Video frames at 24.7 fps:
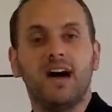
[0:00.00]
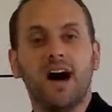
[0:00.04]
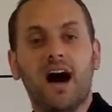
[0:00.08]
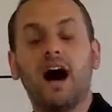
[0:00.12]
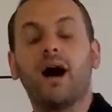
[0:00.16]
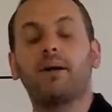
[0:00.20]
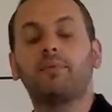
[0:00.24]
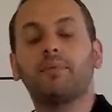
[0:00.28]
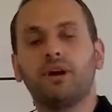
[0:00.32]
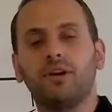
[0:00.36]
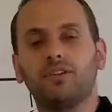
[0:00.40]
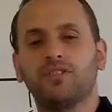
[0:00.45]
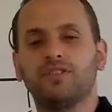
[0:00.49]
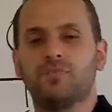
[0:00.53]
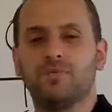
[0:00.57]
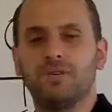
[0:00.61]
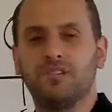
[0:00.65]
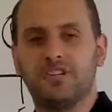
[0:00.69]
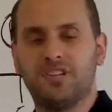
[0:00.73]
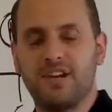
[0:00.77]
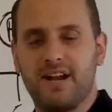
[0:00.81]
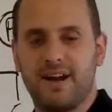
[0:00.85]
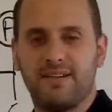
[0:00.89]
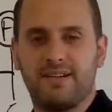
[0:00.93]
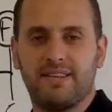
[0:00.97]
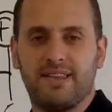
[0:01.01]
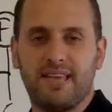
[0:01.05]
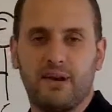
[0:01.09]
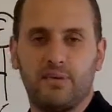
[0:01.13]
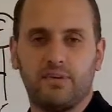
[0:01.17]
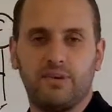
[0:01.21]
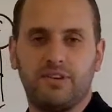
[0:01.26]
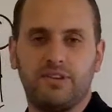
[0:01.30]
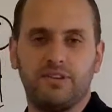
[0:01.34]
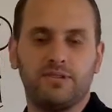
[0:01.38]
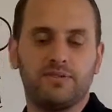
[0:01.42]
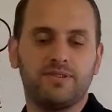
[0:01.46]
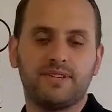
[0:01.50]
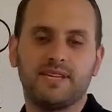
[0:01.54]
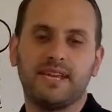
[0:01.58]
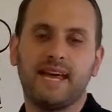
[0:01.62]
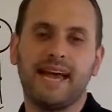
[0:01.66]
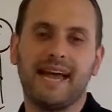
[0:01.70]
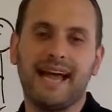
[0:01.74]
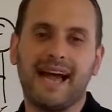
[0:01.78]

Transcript: I'm going to be sharing that with you today,